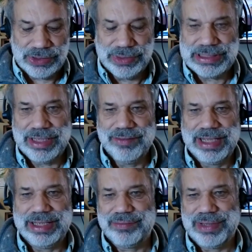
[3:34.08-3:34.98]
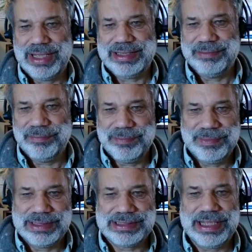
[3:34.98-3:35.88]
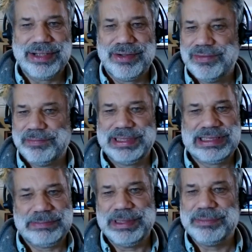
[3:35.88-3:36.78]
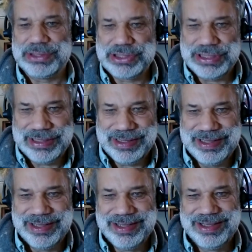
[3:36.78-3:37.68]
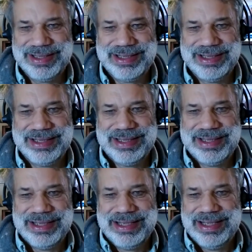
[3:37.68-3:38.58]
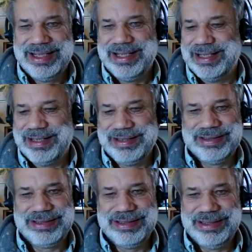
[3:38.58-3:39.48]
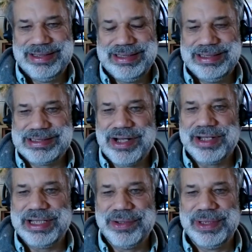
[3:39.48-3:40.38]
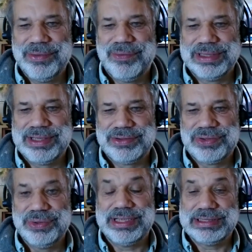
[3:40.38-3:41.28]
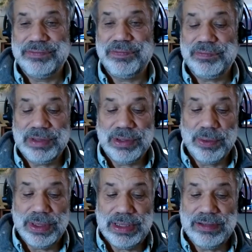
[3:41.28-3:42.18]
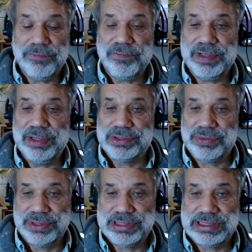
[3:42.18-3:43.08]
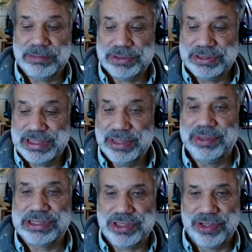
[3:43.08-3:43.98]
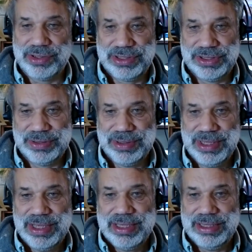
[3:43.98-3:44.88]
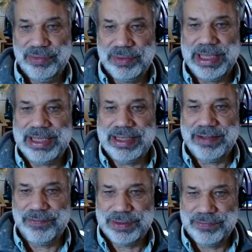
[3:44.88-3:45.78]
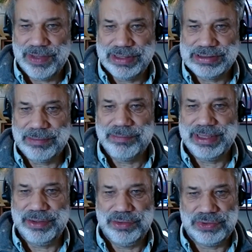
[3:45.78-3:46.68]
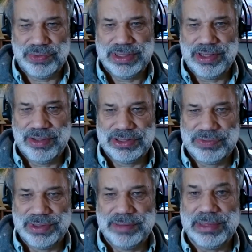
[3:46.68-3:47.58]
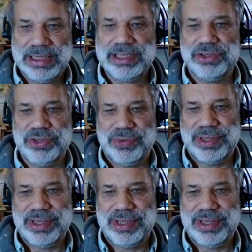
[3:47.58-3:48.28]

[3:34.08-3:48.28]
he's kind of like right at the center of a big spin machine, and he's not hearing what the truth is. If he was really suspicious, he would make an effort to find somebody who's really honest with him, and he could do it.